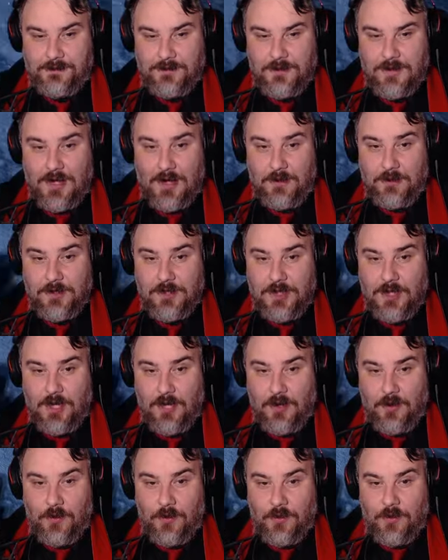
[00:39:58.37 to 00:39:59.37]
That was
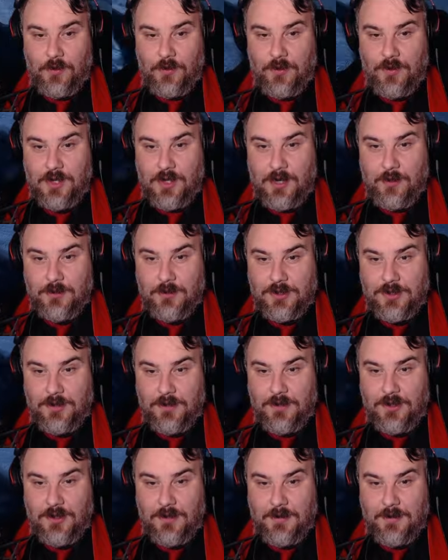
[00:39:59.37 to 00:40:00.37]
low. I was
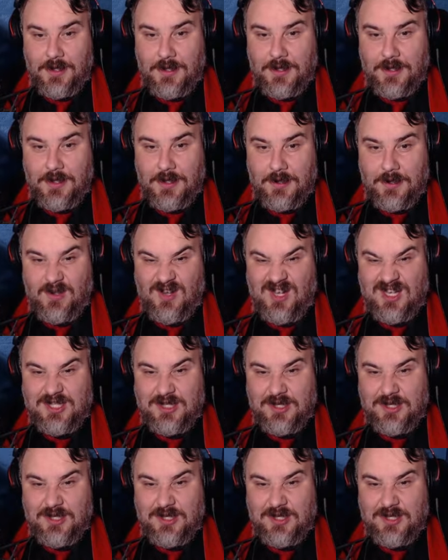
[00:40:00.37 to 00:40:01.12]
not going to make that. Oh, it's